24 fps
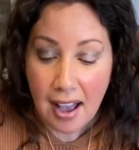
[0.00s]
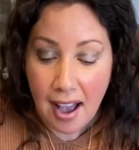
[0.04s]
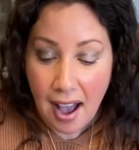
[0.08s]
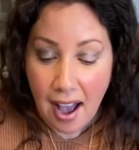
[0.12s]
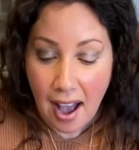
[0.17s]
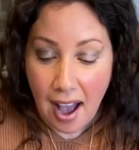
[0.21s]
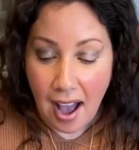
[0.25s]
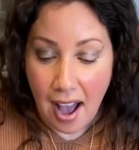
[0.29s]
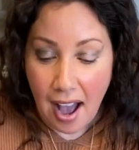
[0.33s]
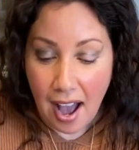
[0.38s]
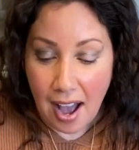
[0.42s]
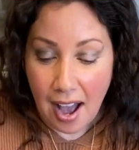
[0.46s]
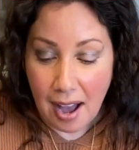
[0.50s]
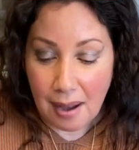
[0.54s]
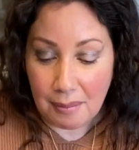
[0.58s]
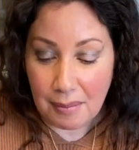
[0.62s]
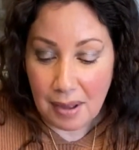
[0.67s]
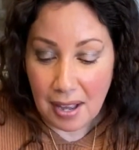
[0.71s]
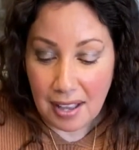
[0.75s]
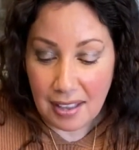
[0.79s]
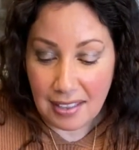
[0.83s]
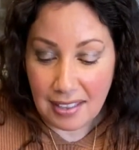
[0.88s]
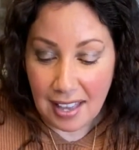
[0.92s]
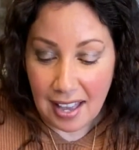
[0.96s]

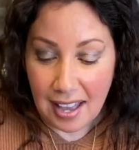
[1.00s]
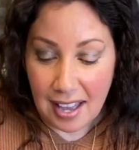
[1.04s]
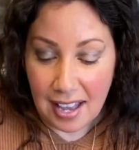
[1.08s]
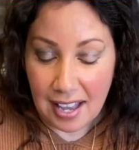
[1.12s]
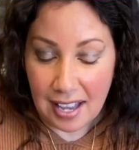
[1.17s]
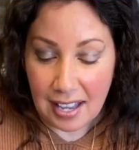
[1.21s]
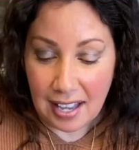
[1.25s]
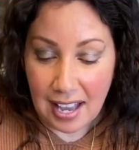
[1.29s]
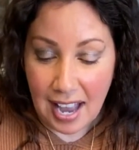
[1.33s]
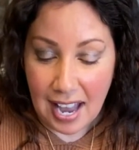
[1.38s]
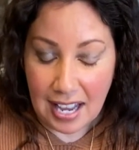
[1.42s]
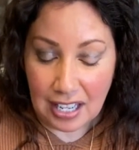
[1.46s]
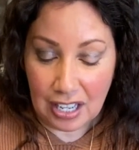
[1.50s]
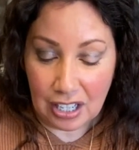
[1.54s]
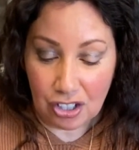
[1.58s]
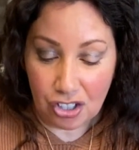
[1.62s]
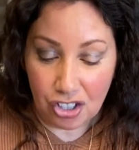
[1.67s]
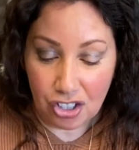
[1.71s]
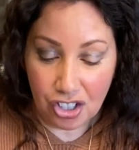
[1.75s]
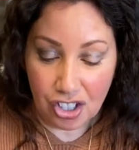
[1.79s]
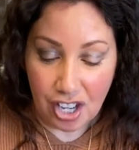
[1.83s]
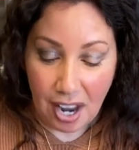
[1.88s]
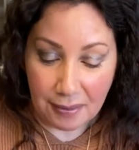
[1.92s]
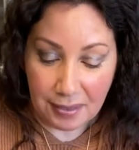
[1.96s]
the
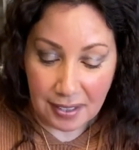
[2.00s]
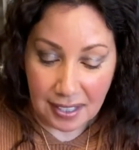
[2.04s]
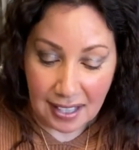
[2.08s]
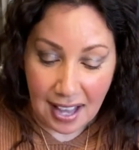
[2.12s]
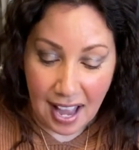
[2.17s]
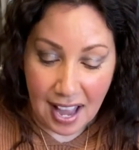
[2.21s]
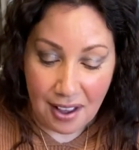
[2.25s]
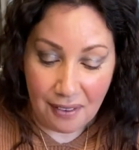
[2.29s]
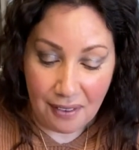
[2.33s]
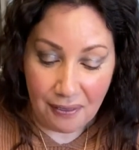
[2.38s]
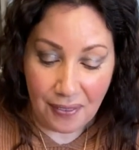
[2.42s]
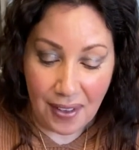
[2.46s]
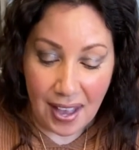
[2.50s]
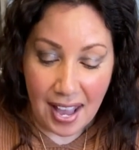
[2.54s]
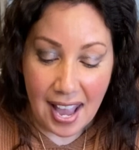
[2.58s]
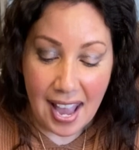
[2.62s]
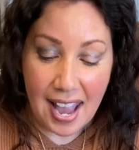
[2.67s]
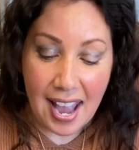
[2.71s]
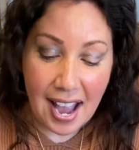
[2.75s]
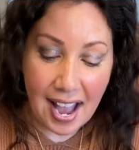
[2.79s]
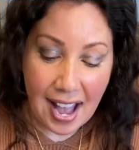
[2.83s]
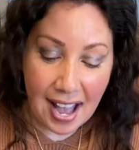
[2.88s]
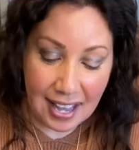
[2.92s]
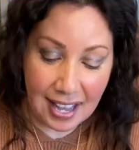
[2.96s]
8-inch chef's knife,
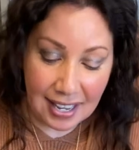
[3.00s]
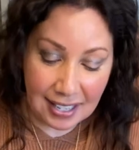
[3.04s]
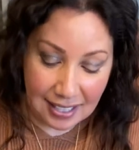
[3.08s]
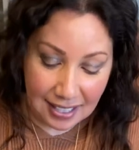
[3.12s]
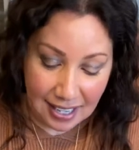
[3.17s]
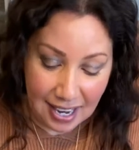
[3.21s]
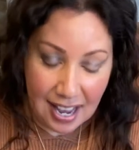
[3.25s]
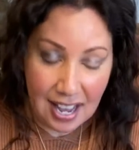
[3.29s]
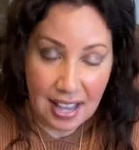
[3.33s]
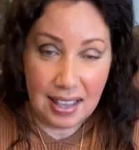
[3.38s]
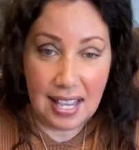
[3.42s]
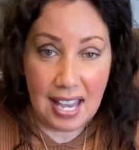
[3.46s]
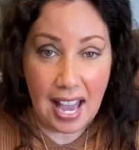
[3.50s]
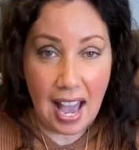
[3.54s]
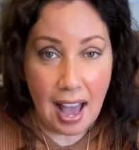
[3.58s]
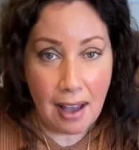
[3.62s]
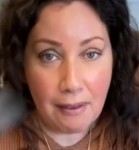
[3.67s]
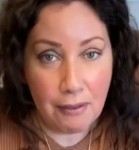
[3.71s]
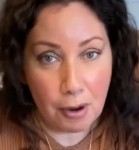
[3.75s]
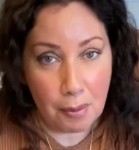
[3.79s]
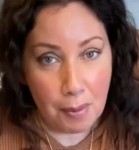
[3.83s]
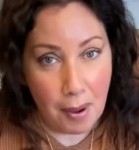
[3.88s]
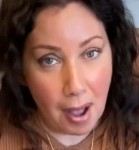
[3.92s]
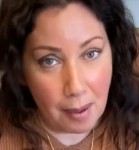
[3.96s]
and the
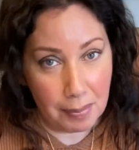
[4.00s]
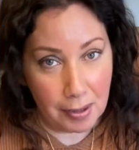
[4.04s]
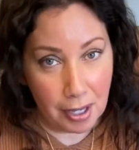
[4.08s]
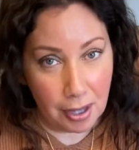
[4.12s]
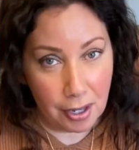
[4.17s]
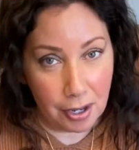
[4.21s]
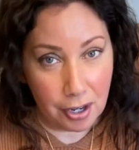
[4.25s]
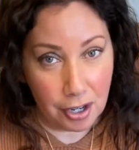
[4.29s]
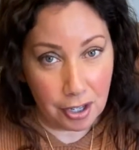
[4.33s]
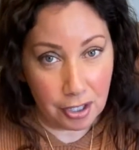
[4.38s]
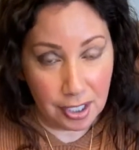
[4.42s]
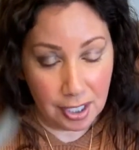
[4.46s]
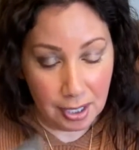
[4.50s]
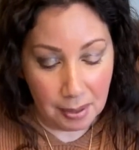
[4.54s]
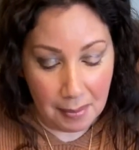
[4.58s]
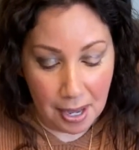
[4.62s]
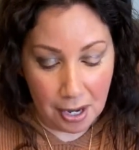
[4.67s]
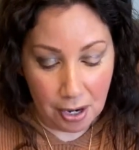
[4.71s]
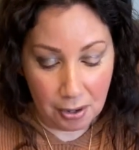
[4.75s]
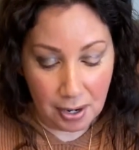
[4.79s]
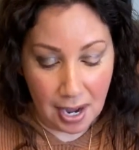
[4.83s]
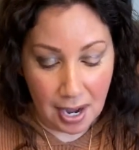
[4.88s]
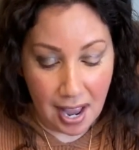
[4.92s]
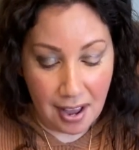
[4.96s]
ever popular
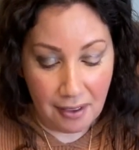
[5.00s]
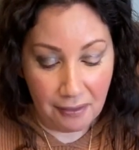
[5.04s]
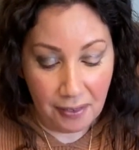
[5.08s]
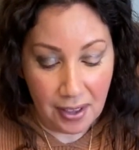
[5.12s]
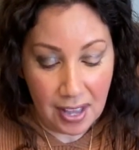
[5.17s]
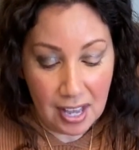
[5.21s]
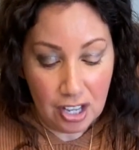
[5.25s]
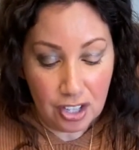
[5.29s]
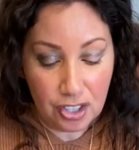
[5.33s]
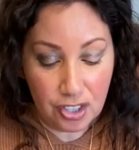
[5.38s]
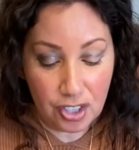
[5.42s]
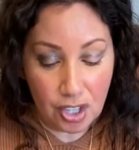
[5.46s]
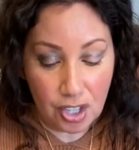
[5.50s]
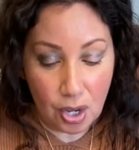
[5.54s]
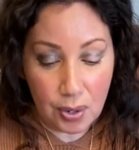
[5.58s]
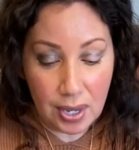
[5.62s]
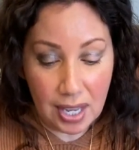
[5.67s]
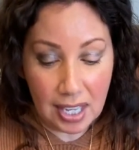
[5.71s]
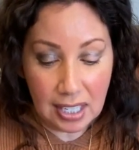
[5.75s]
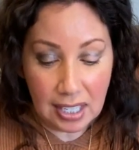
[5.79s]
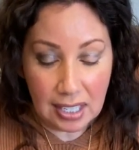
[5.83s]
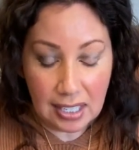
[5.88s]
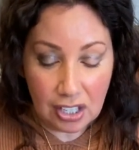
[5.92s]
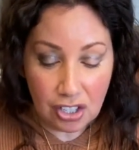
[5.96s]
tomato knife. So
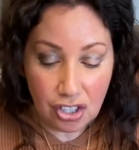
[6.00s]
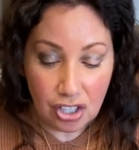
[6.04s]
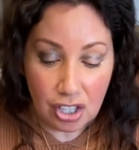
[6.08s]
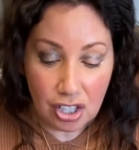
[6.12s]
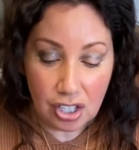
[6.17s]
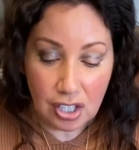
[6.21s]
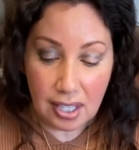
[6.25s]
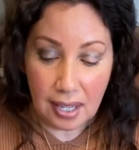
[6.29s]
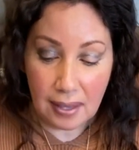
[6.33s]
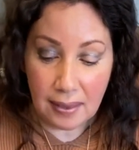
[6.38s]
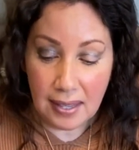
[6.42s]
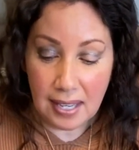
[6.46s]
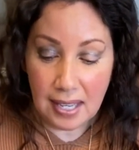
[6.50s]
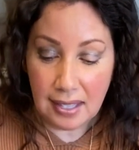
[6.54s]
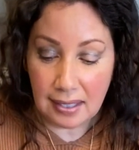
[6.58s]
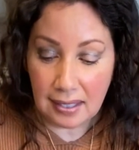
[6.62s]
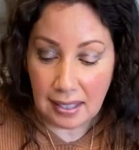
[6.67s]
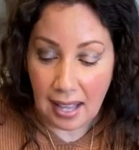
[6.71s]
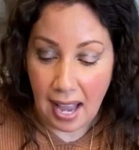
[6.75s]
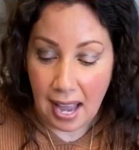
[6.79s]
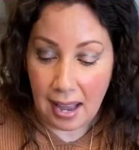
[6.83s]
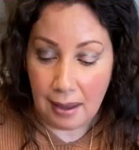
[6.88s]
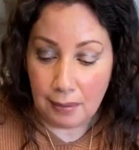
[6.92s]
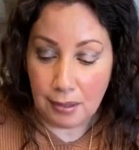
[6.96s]
in addition to
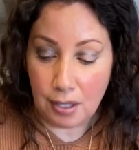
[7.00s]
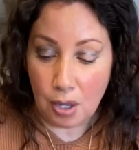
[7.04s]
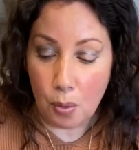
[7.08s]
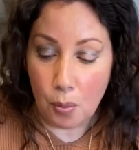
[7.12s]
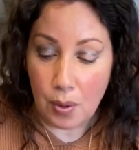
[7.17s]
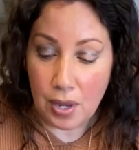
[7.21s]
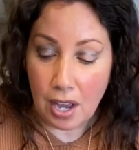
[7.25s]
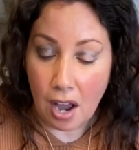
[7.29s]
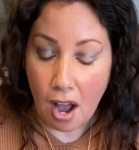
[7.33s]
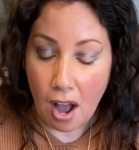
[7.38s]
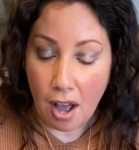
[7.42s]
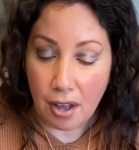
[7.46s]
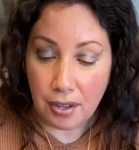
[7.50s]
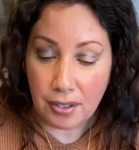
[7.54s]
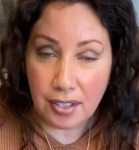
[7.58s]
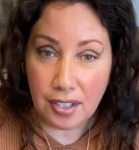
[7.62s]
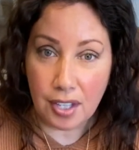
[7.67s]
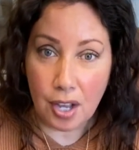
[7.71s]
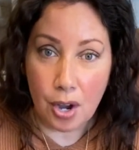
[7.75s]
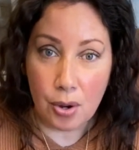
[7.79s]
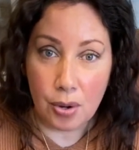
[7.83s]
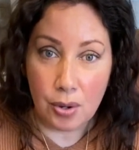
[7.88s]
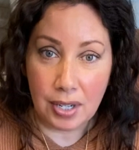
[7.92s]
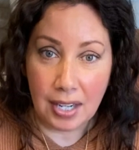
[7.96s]
these knives, we
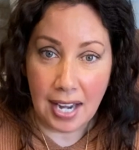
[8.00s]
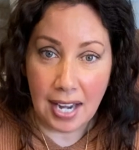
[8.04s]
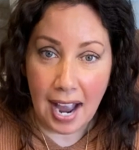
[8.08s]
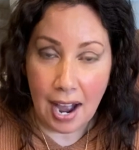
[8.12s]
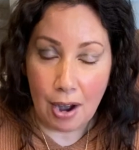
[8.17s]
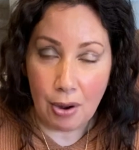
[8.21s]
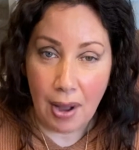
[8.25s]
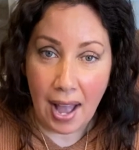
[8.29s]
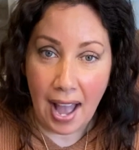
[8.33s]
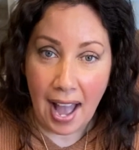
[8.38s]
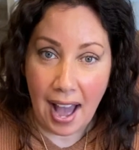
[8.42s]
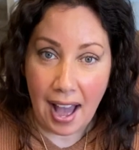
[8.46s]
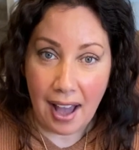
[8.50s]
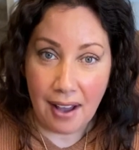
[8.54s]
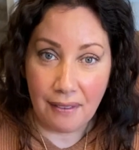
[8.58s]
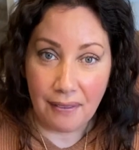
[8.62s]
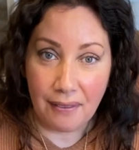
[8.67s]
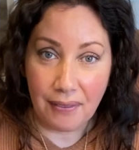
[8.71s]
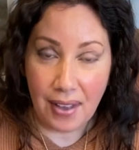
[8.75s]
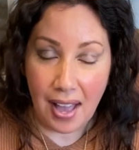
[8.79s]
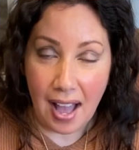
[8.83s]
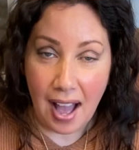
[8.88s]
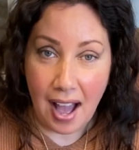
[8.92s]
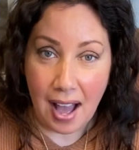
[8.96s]
also now
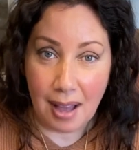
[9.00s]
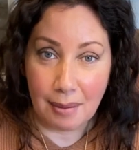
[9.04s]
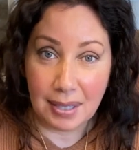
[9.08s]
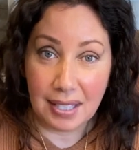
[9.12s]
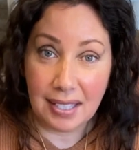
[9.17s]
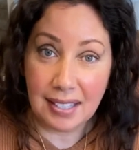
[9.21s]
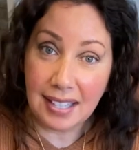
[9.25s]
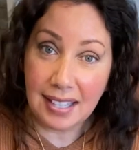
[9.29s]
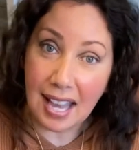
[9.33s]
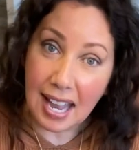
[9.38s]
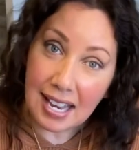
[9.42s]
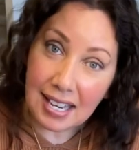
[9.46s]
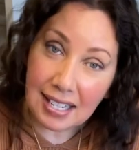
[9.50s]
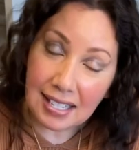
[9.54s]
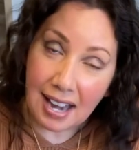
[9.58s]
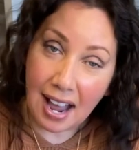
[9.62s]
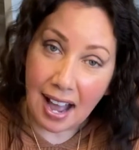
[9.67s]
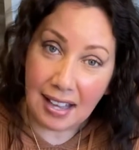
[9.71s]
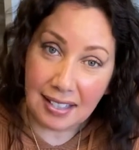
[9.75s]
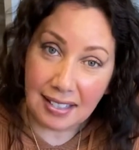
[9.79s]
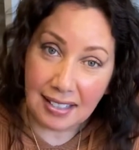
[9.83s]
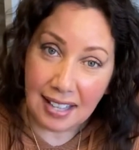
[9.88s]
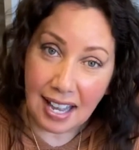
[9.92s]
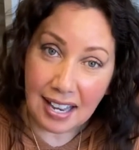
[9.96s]
have a steak
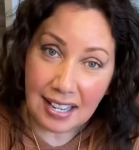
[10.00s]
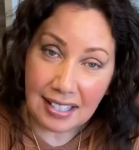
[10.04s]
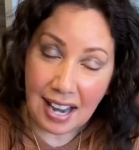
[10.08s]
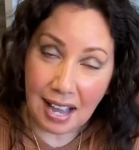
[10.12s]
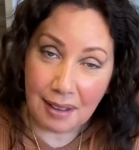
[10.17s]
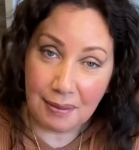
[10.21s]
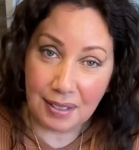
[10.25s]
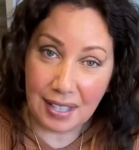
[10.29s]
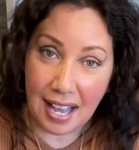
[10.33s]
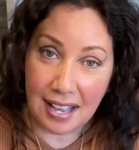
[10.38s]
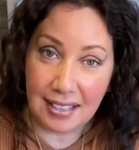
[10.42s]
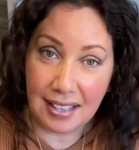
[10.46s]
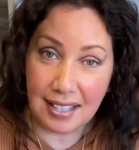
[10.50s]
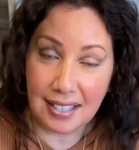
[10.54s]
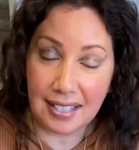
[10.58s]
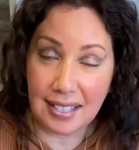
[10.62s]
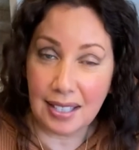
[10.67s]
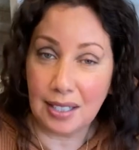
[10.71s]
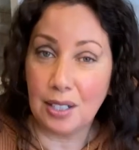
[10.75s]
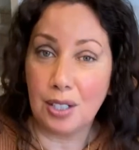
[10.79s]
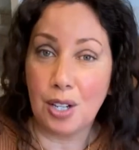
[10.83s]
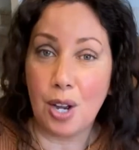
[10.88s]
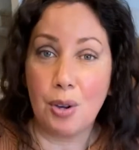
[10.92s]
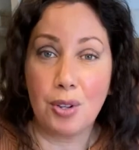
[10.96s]
knife set in the
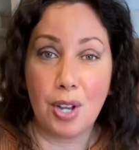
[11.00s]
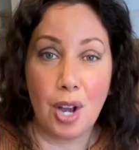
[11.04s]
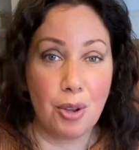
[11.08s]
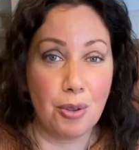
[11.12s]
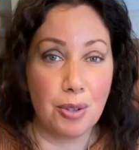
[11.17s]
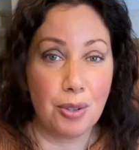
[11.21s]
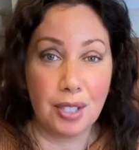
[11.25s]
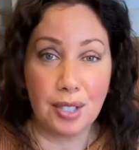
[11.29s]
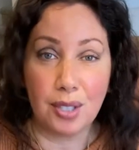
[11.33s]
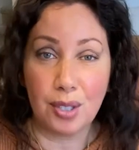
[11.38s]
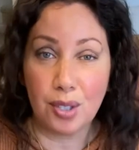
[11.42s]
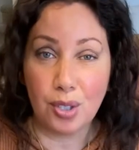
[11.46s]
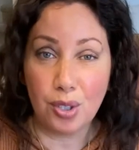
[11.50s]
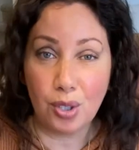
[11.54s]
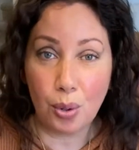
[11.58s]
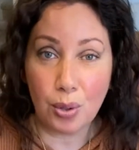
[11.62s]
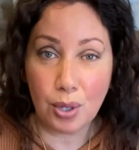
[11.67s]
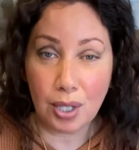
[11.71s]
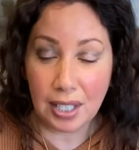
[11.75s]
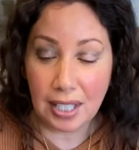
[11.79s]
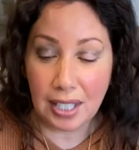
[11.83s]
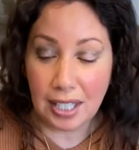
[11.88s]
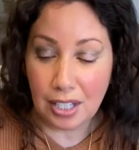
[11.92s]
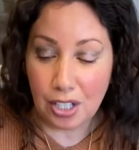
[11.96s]
silicone coat. This is
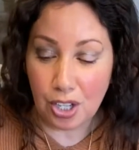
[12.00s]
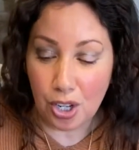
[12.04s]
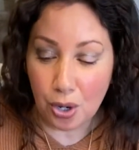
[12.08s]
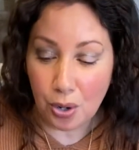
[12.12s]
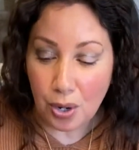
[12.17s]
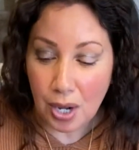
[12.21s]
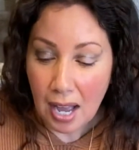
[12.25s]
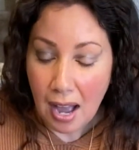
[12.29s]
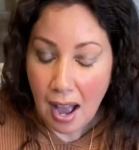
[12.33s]
totally new,